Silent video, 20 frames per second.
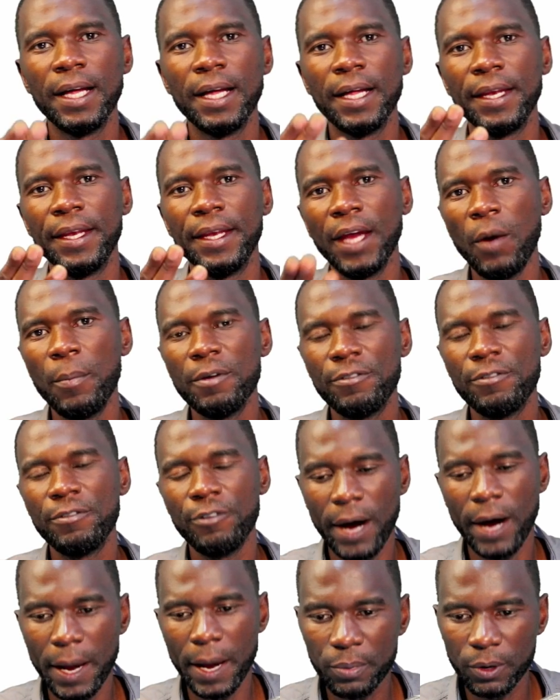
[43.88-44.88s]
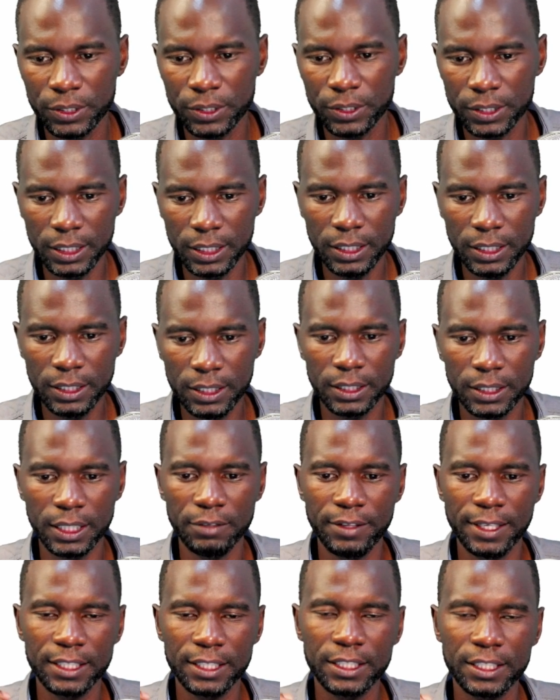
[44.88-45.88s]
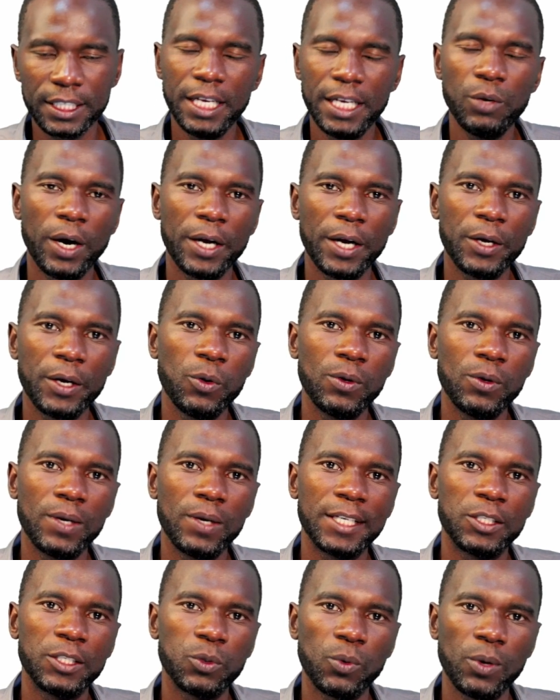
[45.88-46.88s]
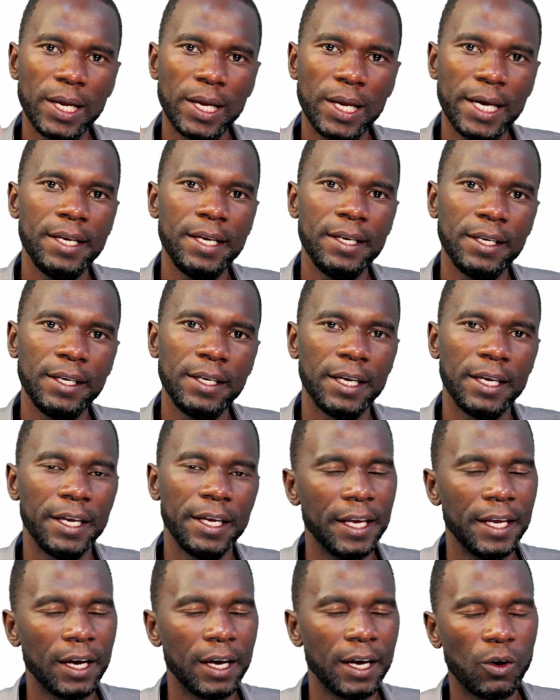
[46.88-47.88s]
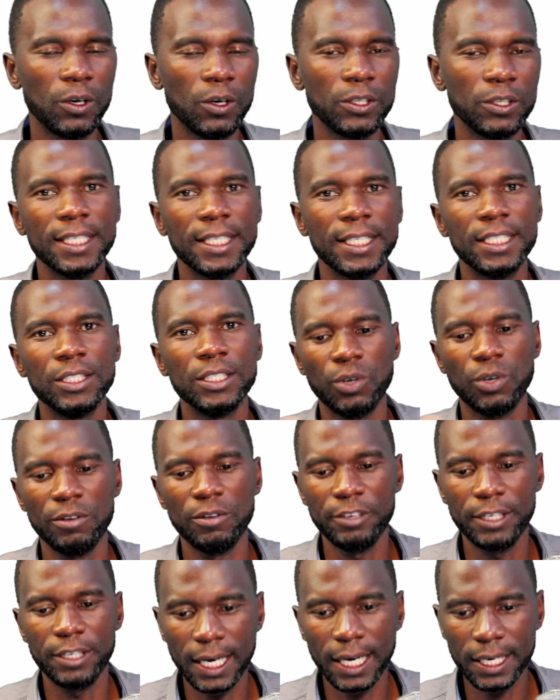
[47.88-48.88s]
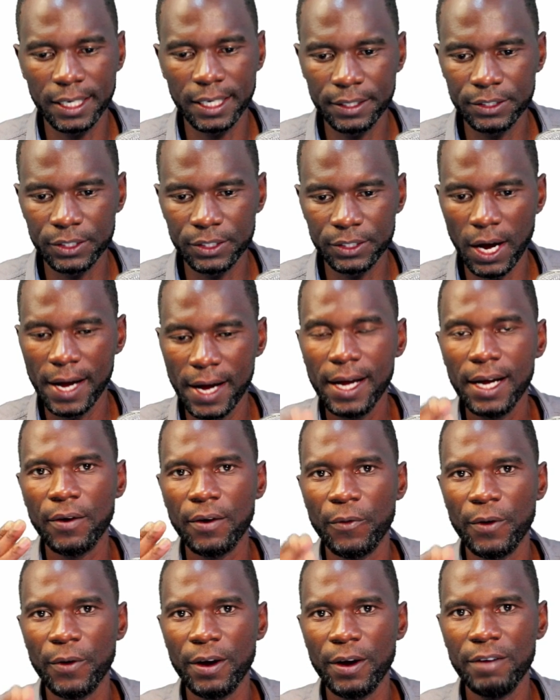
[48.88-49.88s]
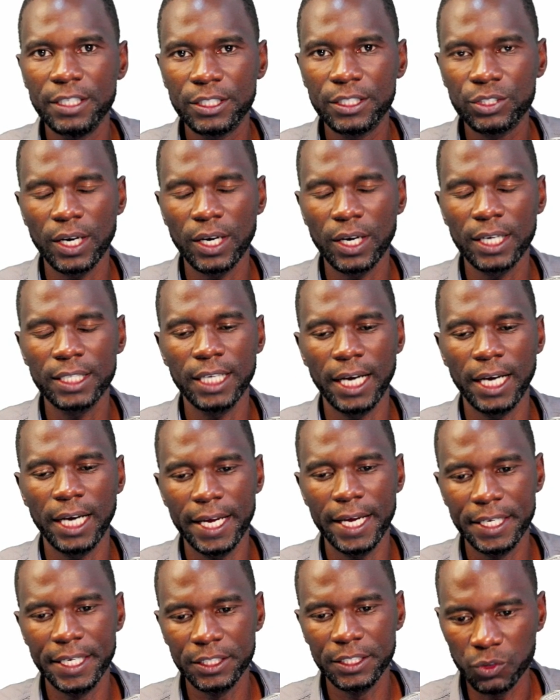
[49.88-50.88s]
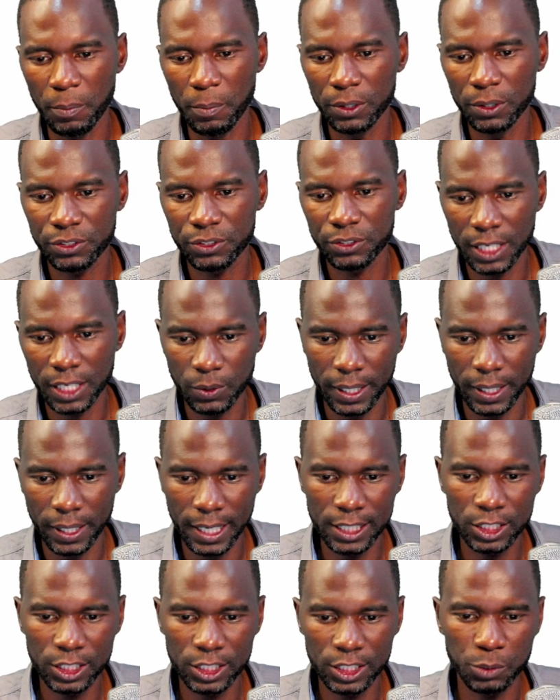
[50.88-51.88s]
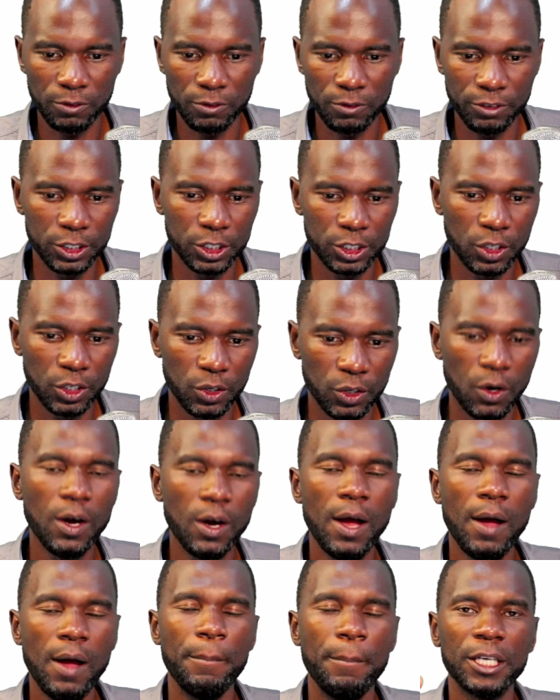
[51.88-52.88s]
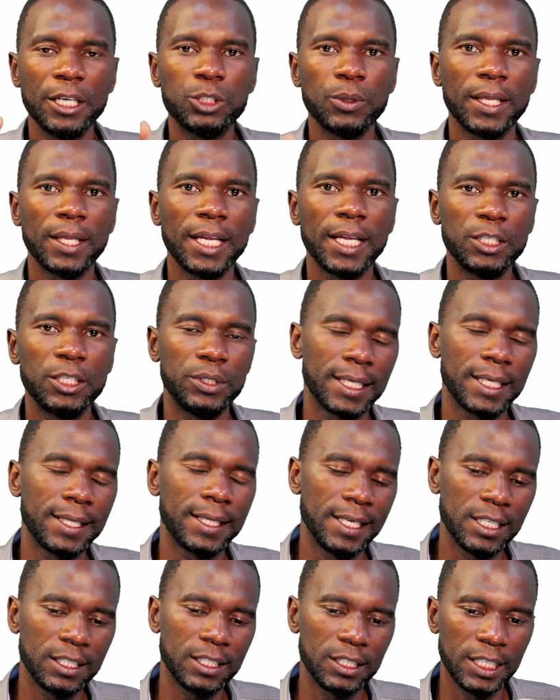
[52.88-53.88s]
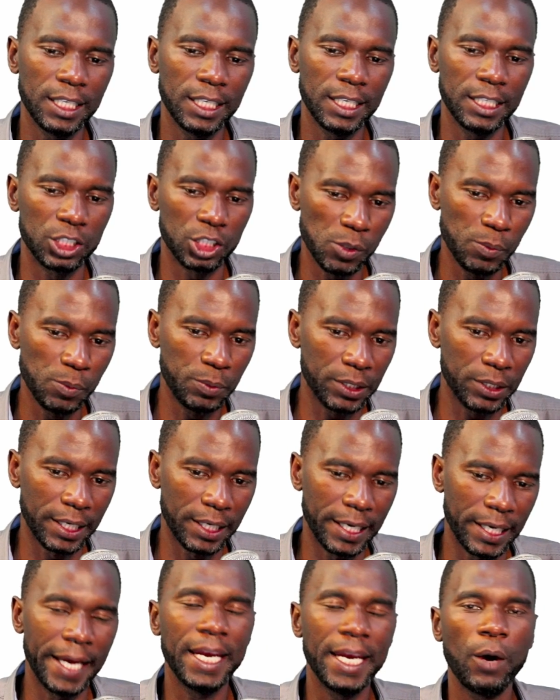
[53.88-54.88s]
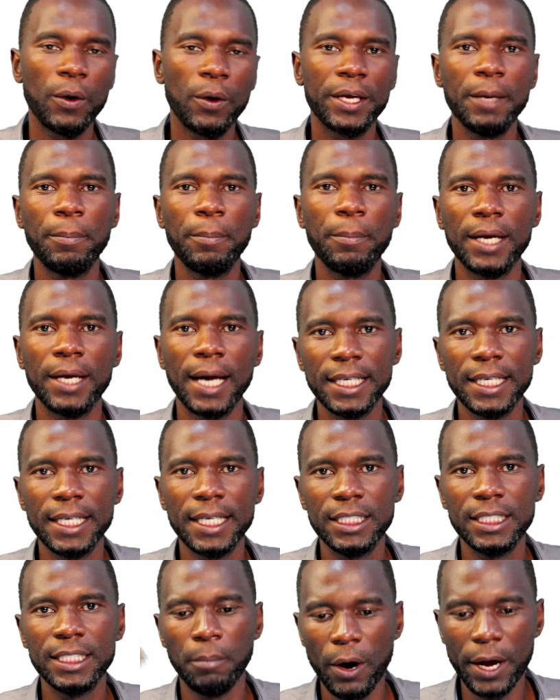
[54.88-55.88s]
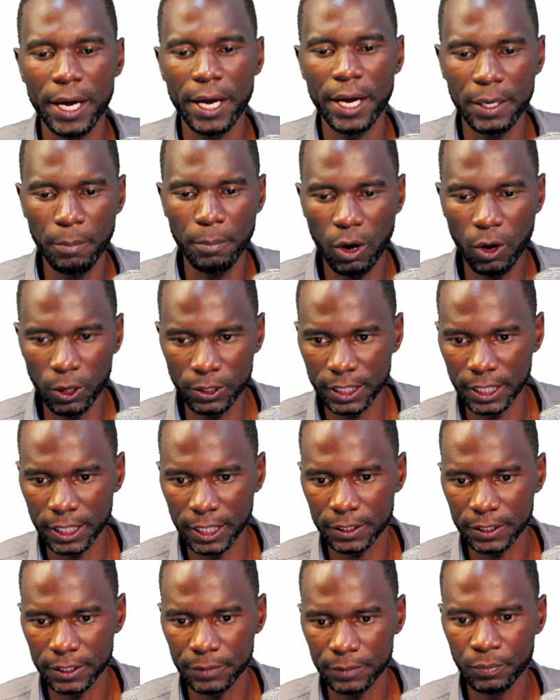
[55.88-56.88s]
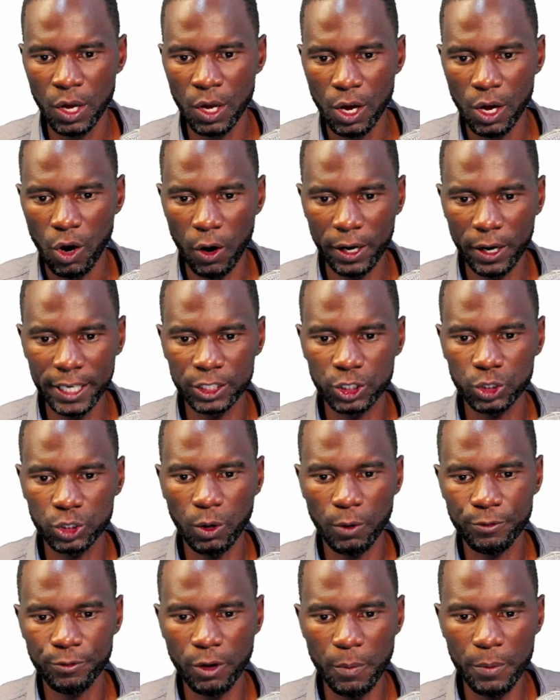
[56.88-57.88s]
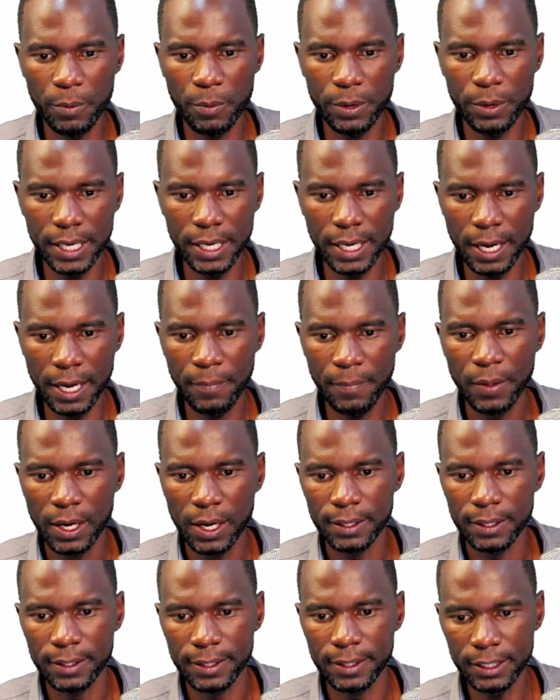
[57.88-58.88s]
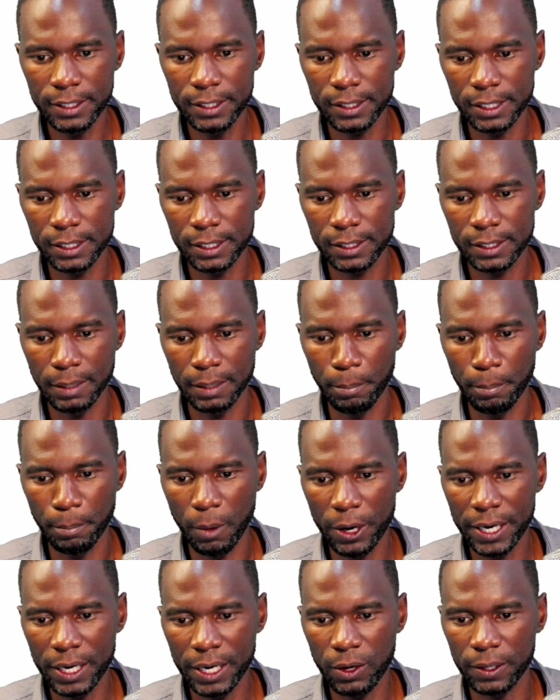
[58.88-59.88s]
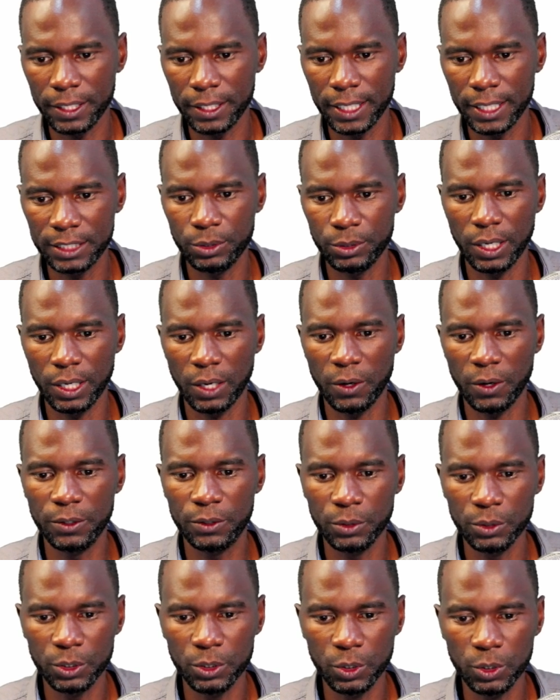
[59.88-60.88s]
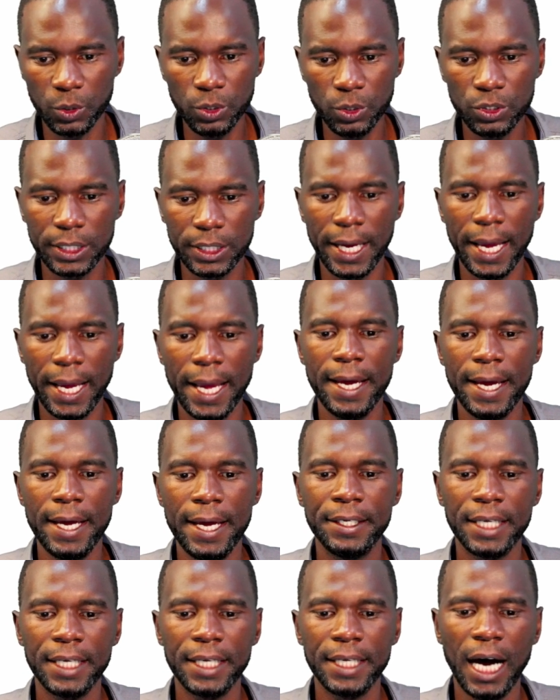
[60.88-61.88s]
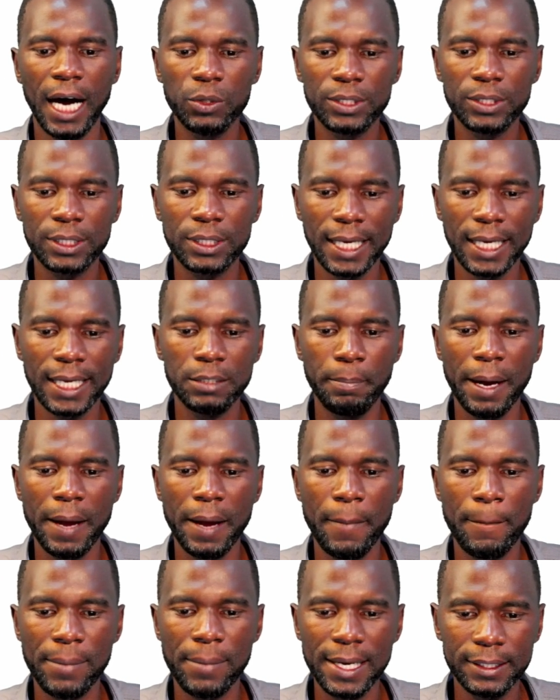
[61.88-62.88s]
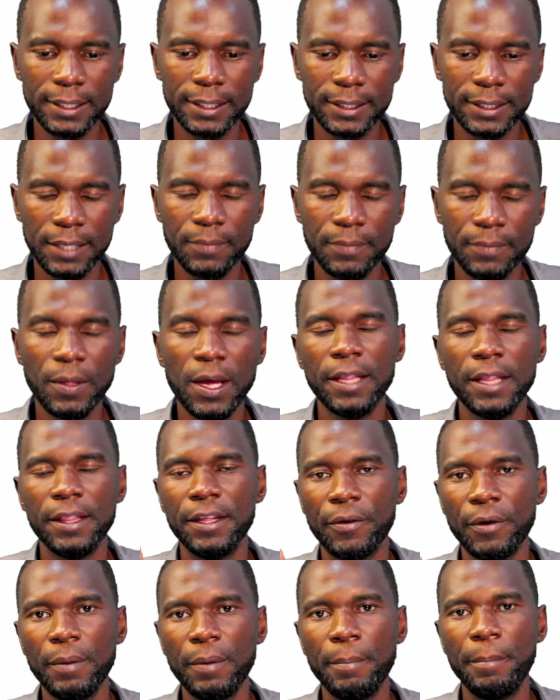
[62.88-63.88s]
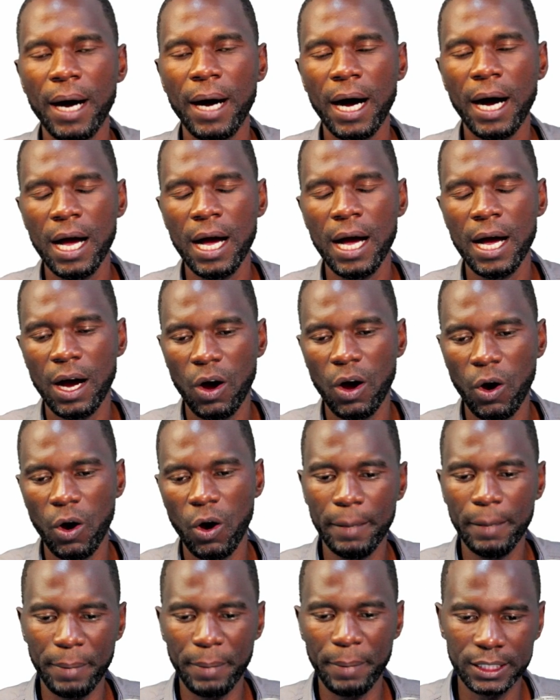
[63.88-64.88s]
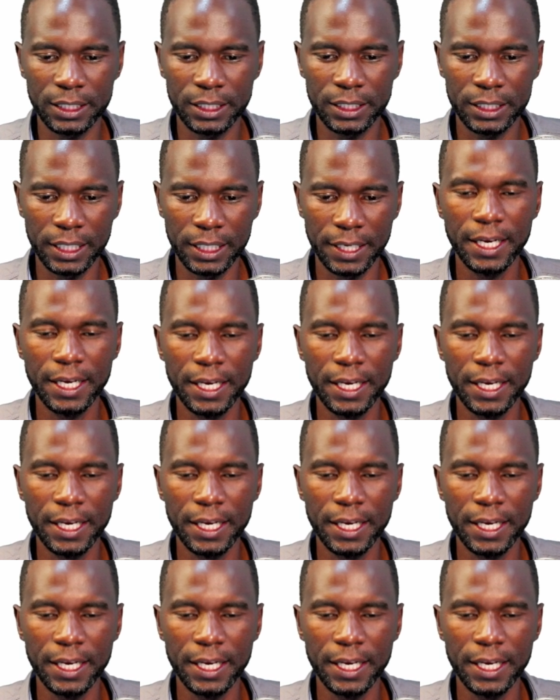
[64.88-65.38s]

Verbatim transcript: Now, before I proceed, if there's anyone who'd like to learn in a course that is Revit Architecture, Revit Structure, and Structure Analysis Professional, make sure that you check the links in the description and I'll keep on adding more and more courses. Okay, so from here, this is the model that we are going to use and I'll start by placing the rebar on a partition.